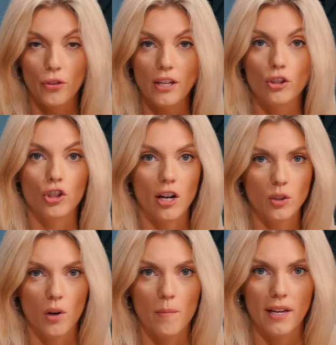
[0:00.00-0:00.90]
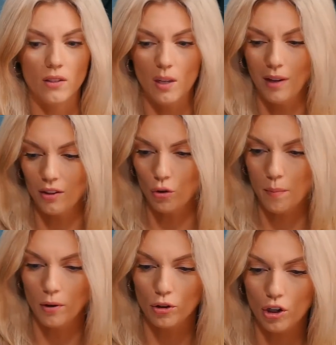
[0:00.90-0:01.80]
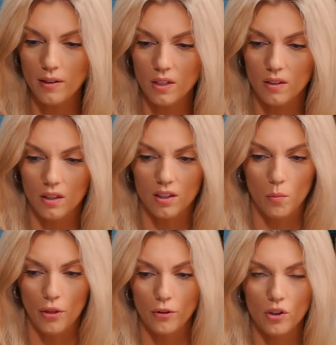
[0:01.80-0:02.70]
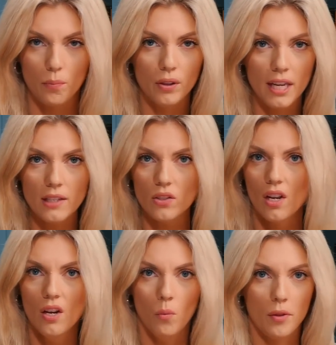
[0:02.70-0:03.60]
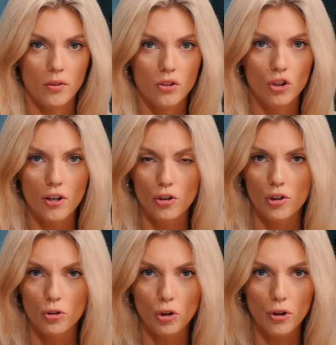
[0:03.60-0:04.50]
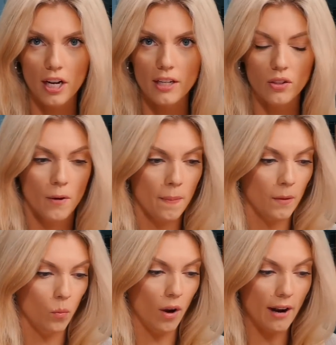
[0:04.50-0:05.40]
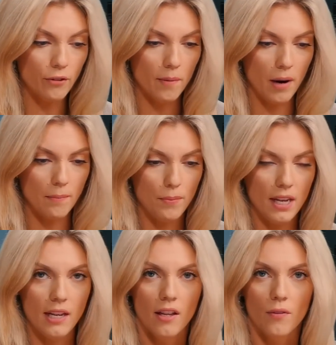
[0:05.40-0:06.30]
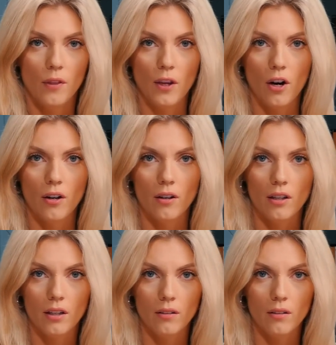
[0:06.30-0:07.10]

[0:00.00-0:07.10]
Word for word: They just want to make it seem like the criminal justice system, whether it's the police, whether it's judges and juries, whatever it might be, that they're